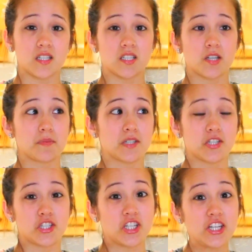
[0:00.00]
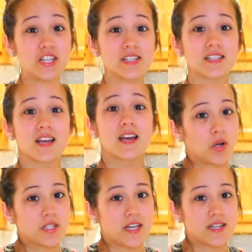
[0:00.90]
and chips and cheese.
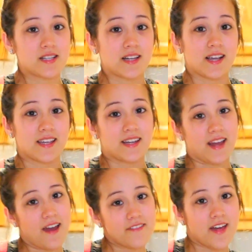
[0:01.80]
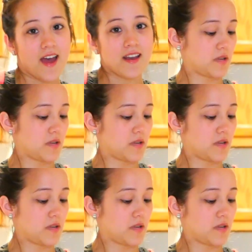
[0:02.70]
On days that I can't have that,